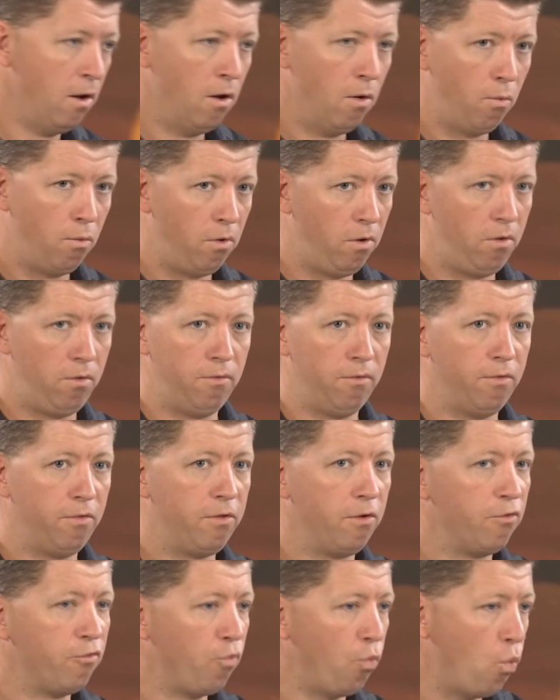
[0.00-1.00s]
Well,
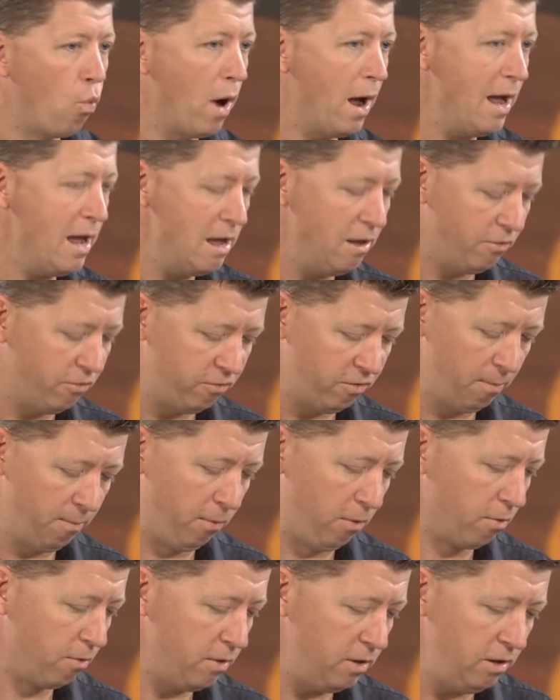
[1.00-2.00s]
there's way
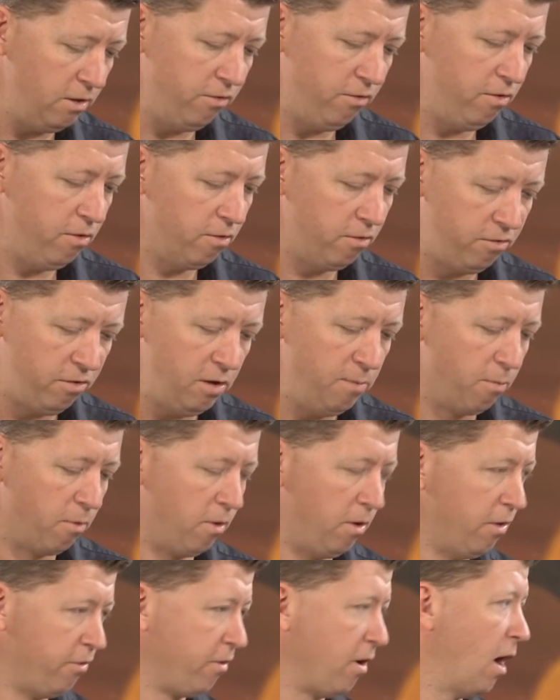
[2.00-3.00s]
simpler, easier, cheaper,
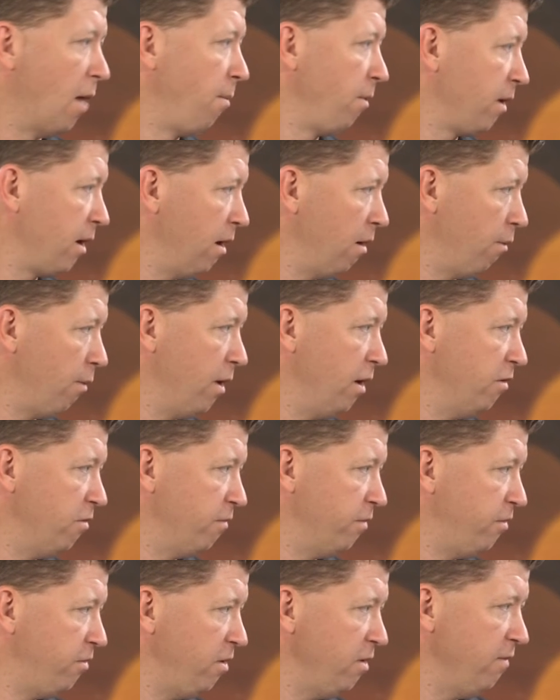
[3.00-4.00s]
and less complicated ways of
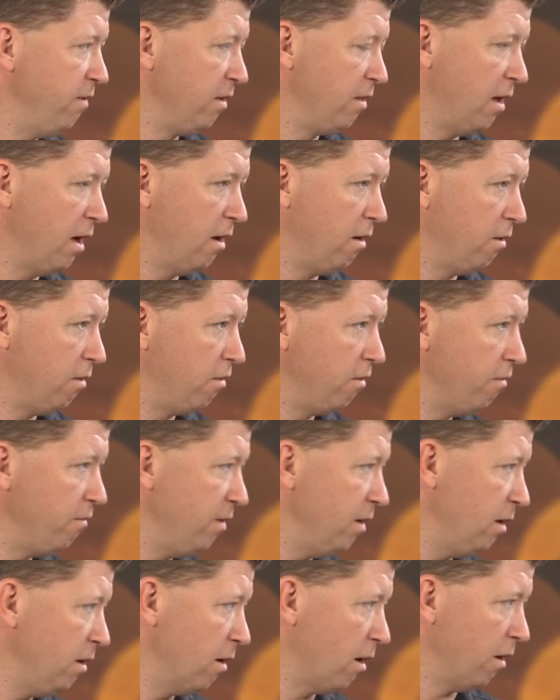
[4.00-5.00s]
achieving that than
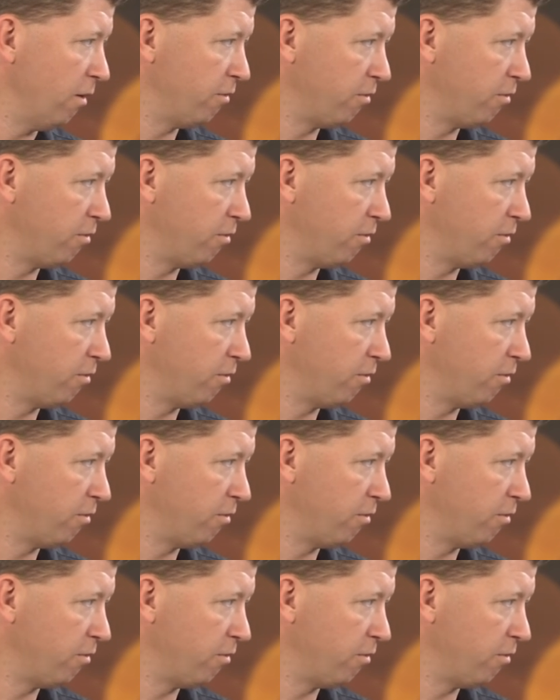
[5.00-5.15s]
VDI.